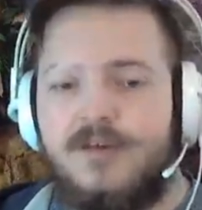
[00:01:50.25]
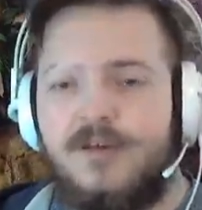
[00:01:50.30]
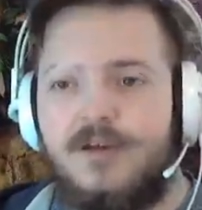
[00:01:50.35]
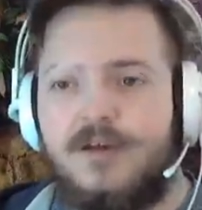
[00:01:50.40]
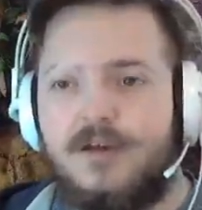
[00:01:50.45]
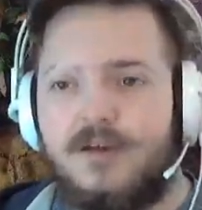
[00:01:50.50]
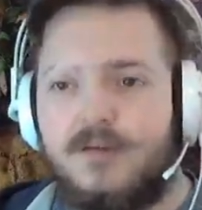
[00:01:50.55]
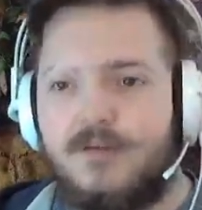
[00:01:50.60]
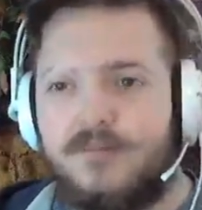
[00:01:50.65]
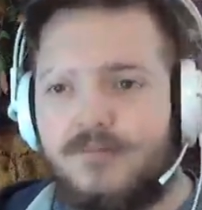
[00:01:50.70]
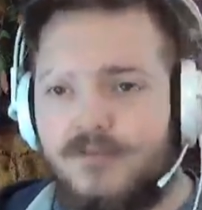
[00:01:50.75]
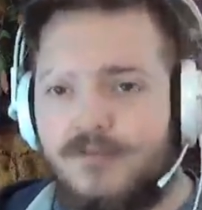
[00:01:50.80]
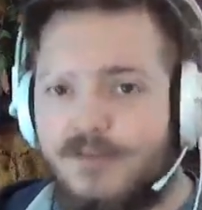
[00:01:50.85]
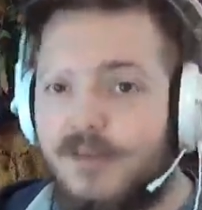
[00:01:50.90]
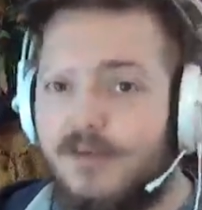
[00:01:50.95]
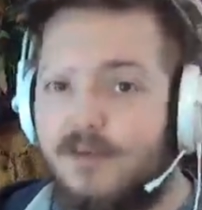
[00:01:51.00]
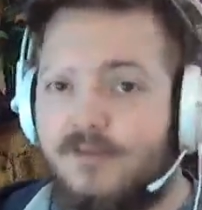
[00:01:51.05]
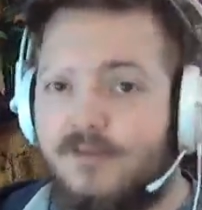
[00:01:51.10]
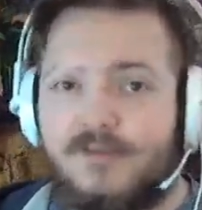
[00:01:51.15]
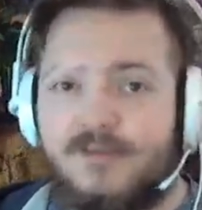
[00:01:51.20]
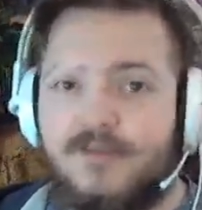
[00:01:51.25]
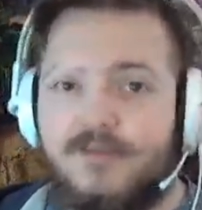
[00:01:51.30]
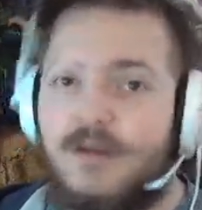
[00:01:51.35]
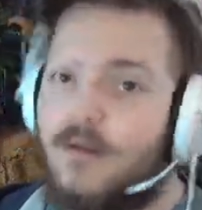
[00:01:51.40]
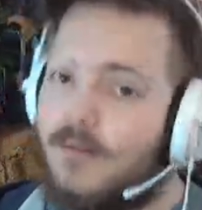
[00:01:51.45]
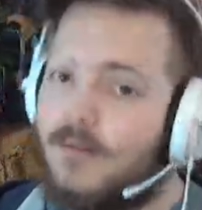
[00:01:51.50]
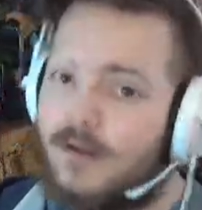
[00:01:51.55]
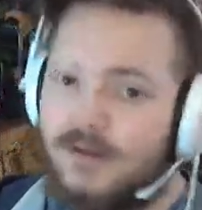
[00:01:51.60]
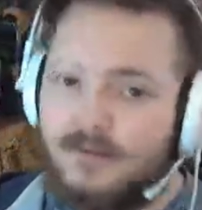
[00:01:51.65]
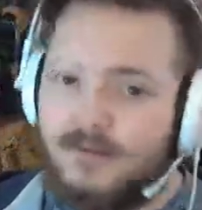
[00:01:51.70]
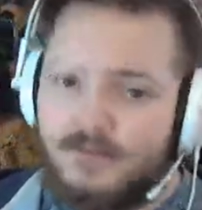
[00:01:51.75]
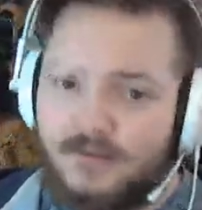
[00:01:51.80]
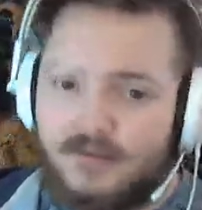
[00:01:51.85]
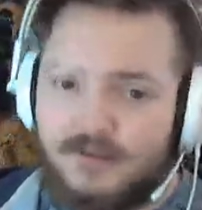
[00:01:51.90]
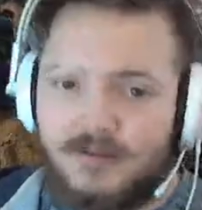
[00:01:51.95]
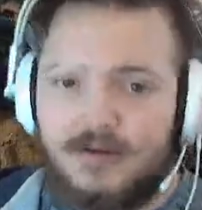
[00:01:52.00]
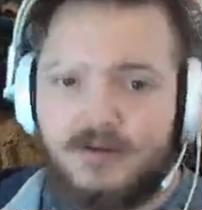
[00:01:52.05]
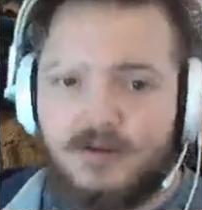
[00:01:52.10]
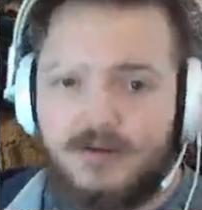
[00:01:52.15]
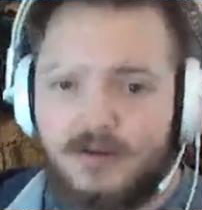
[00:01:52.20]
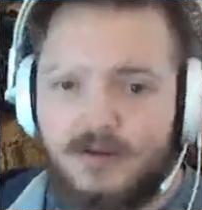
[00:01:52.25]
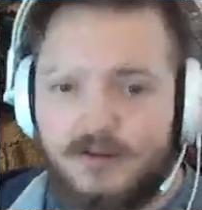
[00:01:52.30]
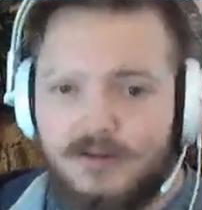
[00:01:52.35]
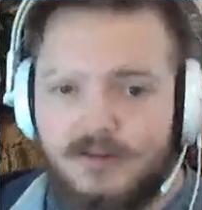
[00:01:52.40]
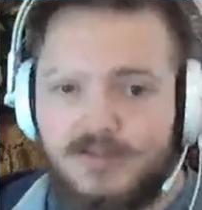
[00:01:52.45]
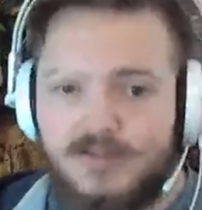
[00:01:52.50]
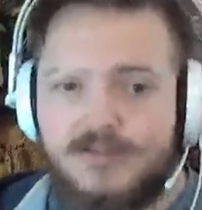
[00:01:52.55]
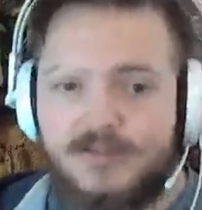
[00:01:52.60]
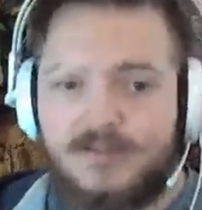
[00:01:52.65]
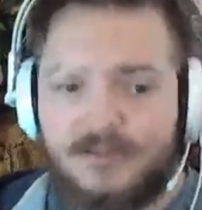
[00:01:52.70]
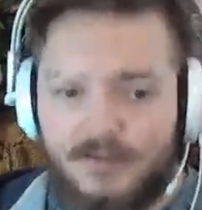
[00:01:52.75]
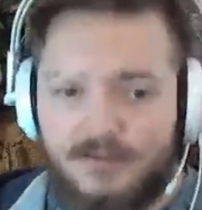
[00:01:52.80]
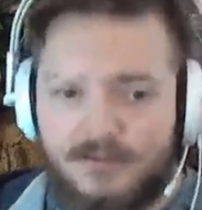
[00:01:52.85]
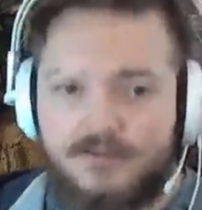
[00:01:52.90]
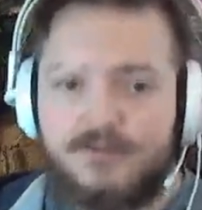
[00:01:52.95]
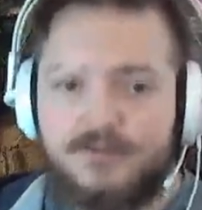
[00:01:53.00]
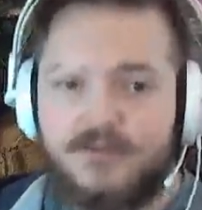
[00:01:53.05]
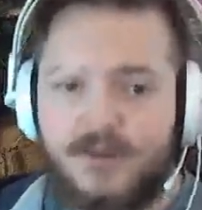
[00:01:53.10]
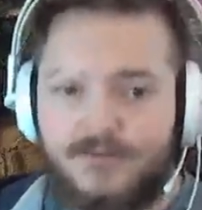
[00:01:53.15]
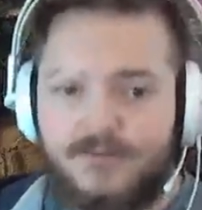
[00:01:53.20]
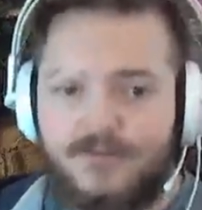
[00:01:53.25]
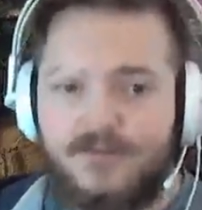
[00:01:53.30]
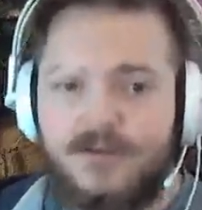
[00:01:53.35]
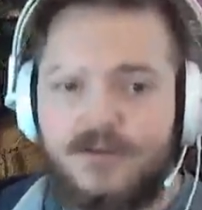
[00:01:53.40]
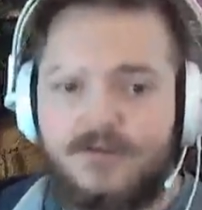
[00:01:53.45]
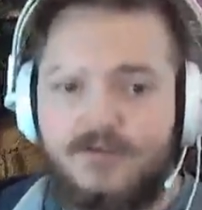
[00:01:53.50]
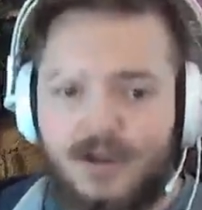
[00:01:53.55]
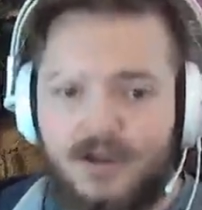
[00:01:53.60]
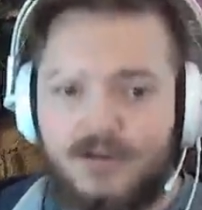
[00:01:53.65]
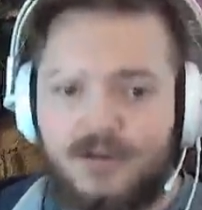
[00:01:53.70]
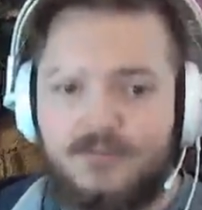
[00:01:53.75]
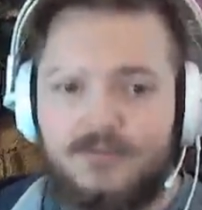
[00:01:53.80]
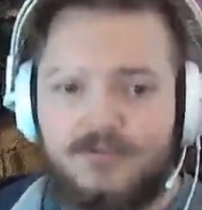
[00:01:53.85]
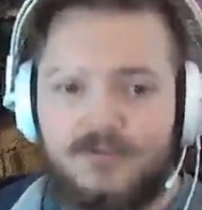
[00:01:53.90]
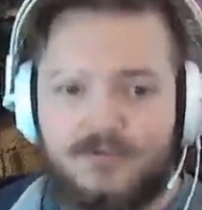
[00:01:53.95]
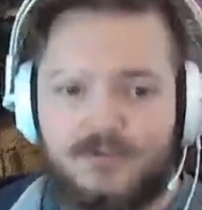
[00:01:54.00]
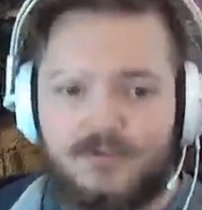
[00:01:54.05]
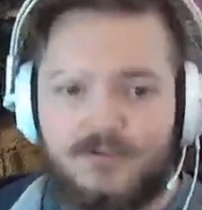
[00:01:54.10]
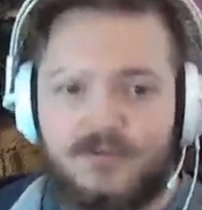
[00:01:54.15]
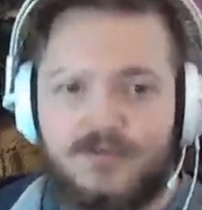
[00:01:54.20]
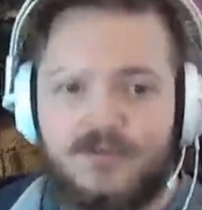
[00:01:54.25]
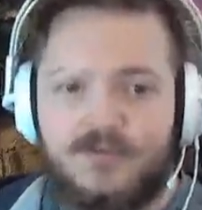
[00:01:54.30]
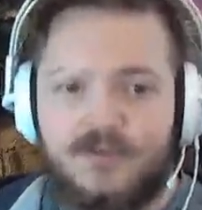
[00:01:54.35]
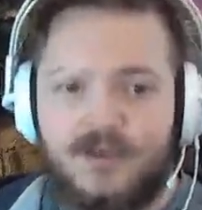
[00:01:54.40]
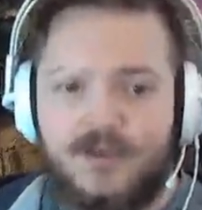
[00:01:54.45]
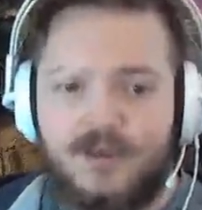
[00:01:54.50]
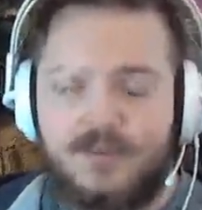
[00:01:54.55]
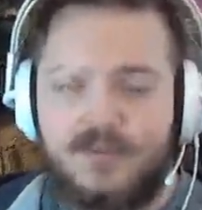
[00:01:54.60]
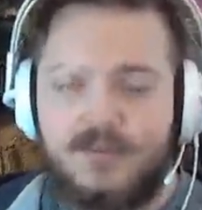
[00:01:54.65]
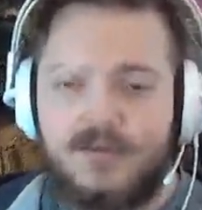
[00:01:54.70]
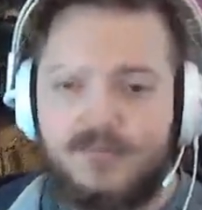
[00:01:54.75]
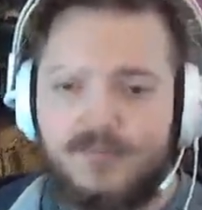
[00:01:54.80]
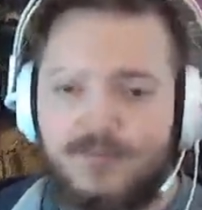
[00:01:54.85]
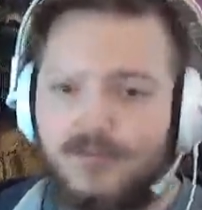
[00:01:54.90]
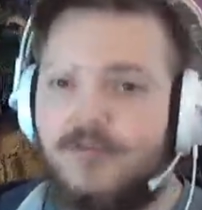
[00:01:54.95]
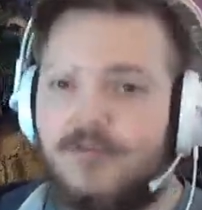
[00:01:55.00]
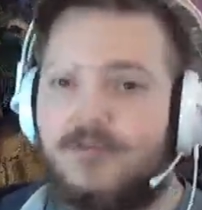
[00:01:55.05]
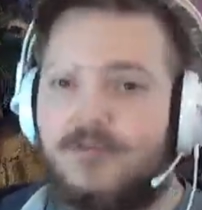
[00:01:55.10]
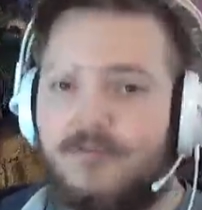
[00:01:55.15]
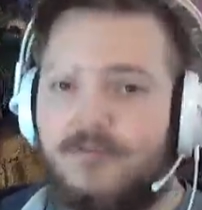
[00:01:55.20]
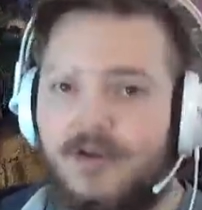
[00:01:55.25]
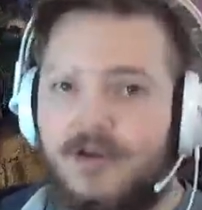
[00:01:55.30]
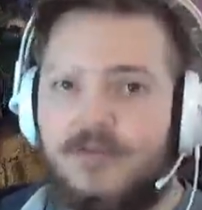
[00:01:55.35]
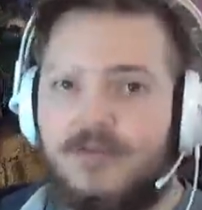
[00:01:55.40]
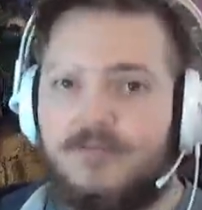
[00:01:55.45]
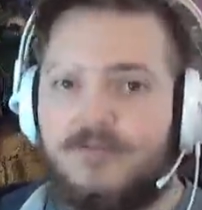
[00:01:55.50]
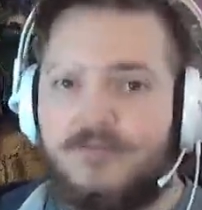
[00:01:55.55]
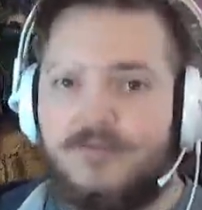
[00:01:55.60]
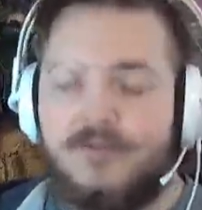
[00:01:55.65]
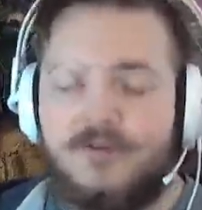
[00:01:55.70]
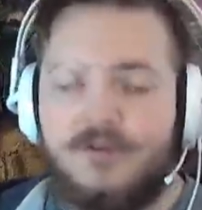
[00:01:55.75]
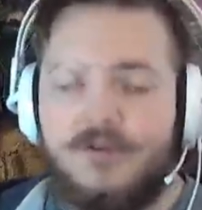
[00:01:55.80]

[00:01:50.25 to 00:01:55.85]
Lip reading: Blood Talons is not bad. It's still definitely a viable choice. I think both are viable.